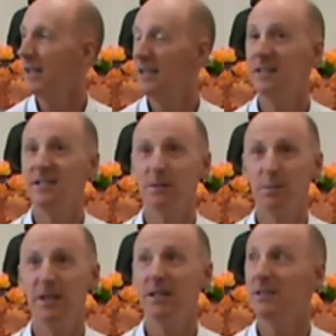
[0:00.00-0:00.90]
It
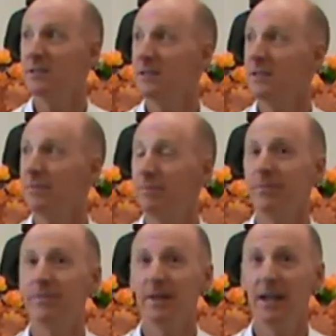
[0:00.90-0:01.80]
disappears.
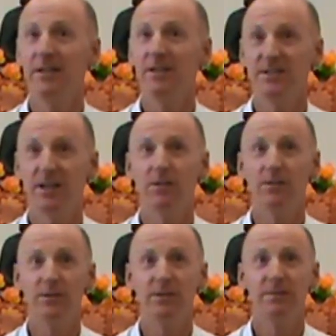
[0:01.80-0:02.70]
It
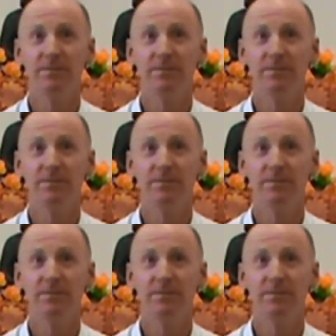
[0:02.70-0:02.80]
dissolves.